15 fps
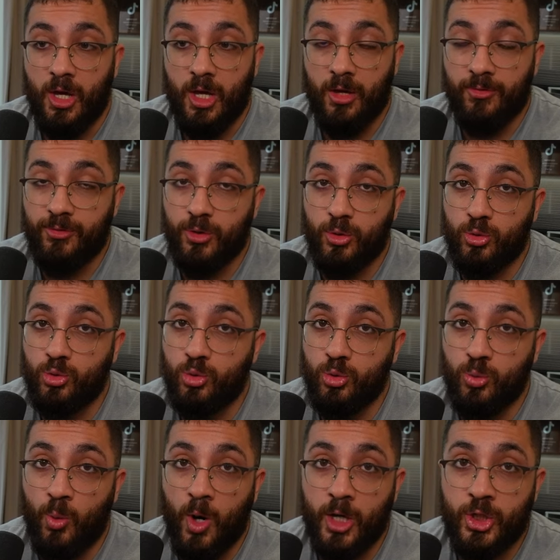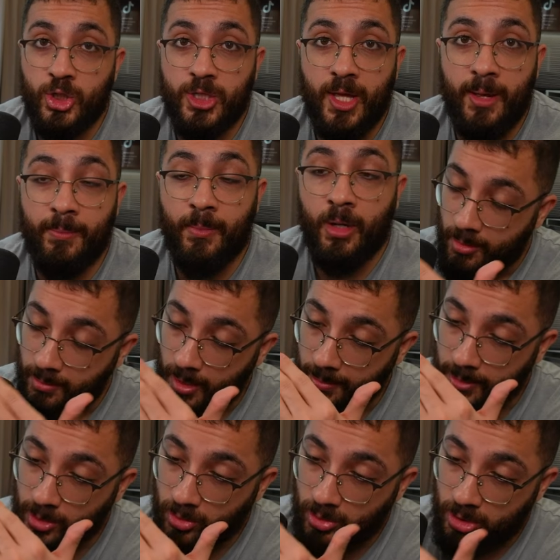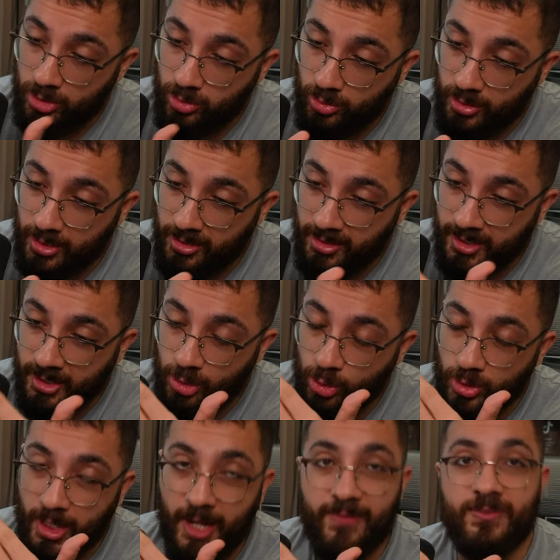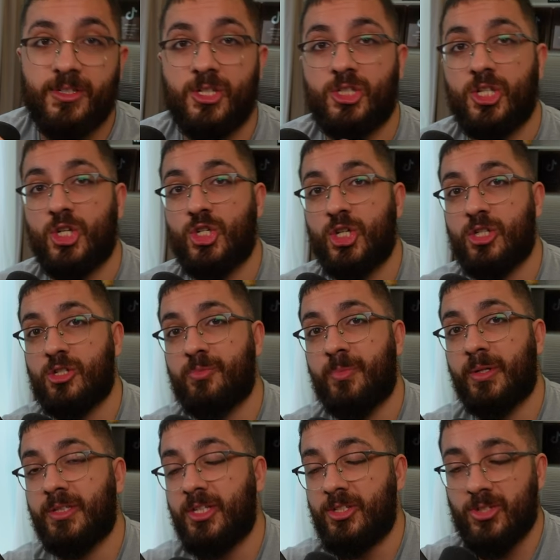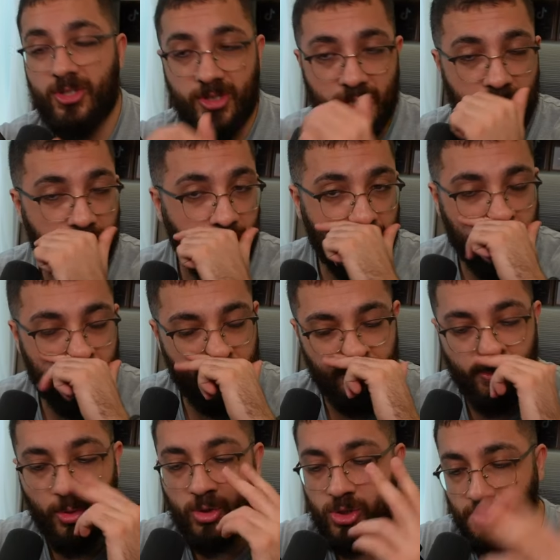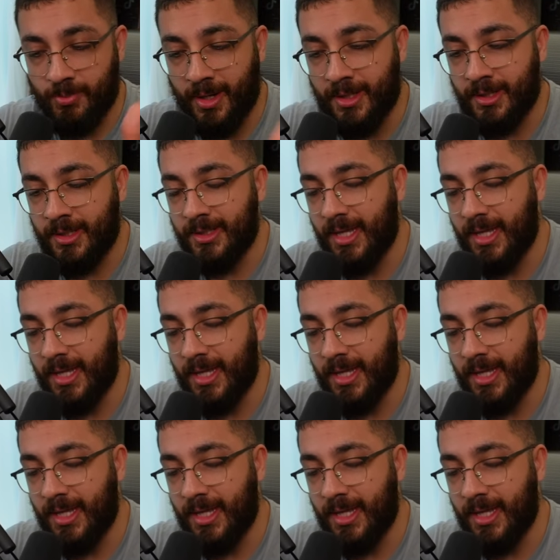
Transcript: If you do watch them, maybe you need to rethink your life decisions, but this is the most mainly they